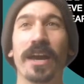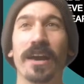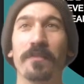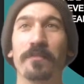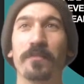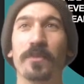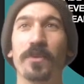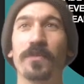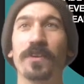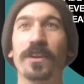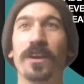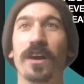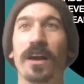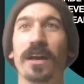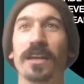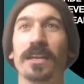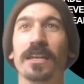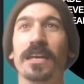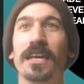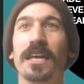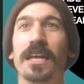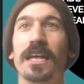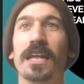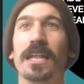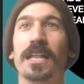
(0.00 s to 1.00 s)
moving on.
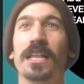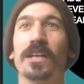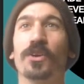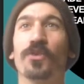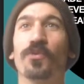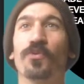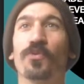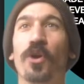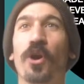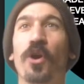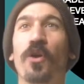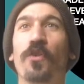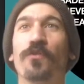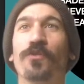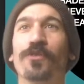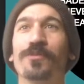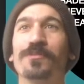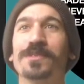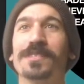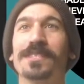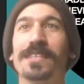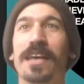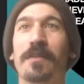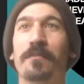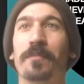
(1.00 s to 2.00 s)
Grow from
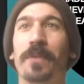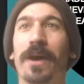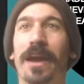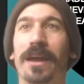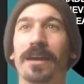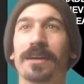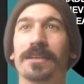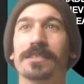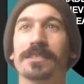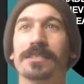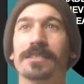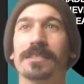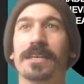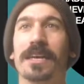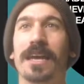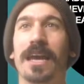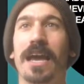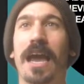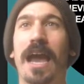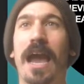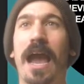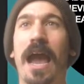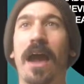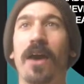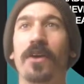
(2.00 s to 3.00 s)
setbacks.
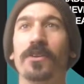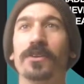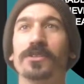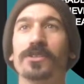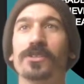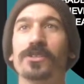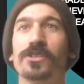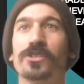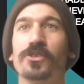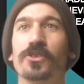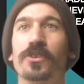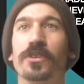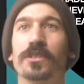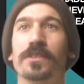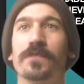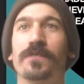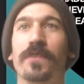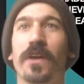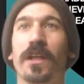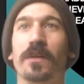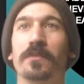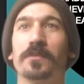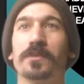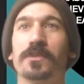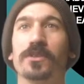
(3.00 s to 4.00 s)
How does a student
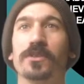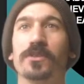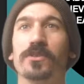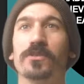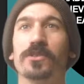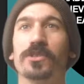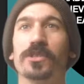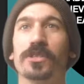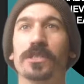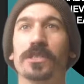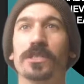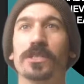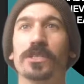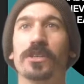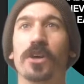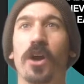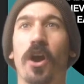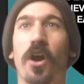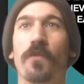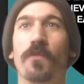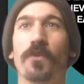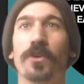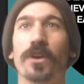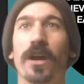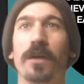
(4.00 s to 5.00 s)
develop solutions to
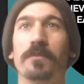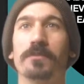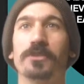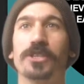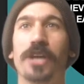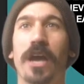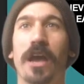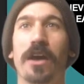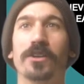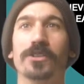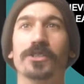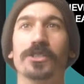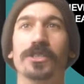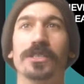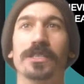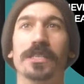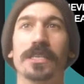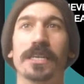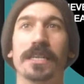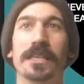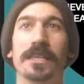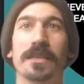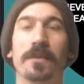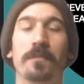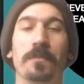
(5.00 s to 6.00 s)
overcome challenges
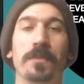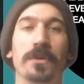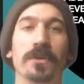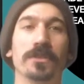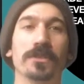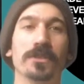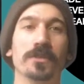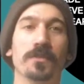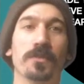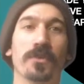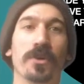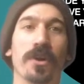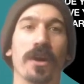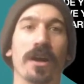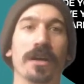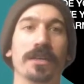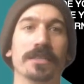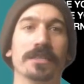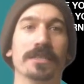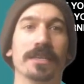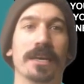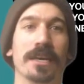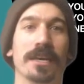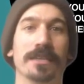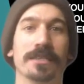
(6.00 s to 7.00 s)
in the build
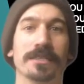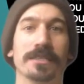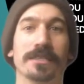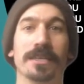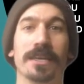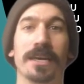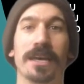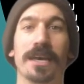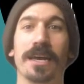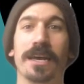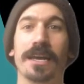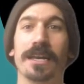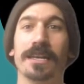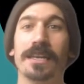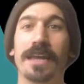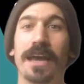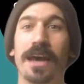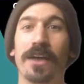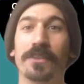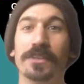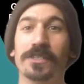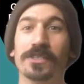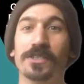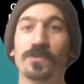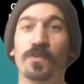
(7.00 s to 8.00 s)
process?
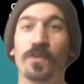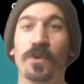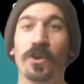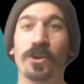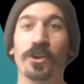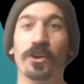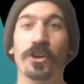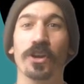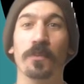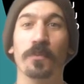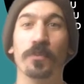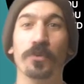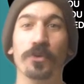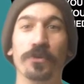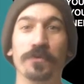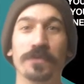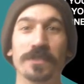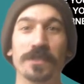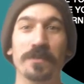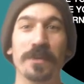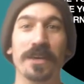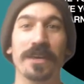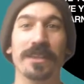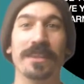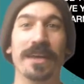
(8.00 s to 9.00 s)
Now, this is where you're going to prove
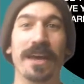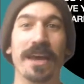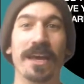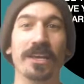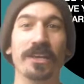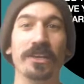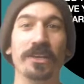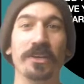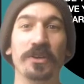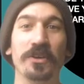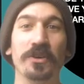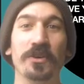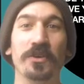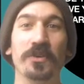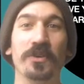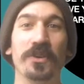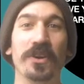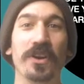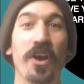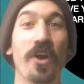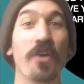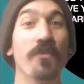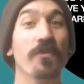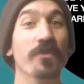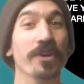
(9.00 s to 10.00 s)
to me that you
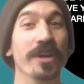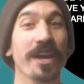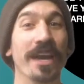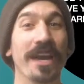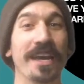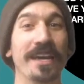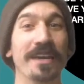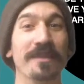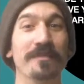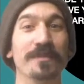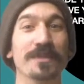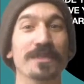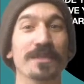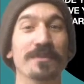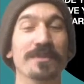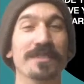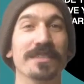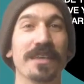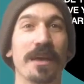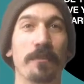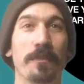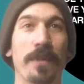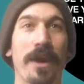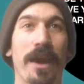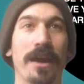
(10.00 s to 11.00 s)
overcame some
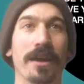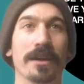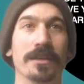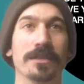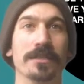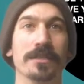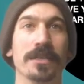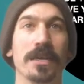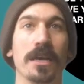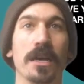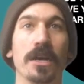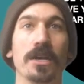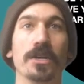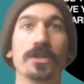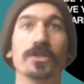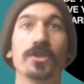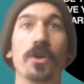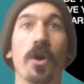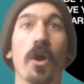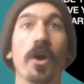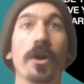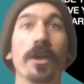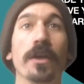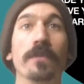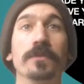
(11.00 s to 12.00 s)
setbacks. So
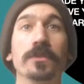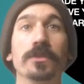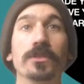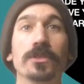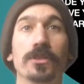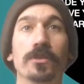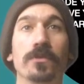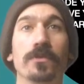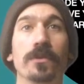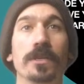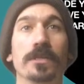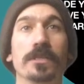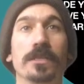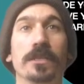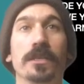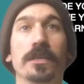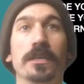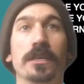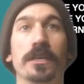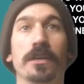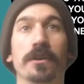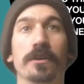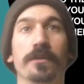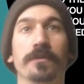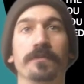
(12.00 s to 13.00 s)
all you have to do is click
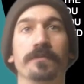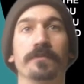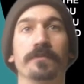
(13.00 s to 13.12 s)
here,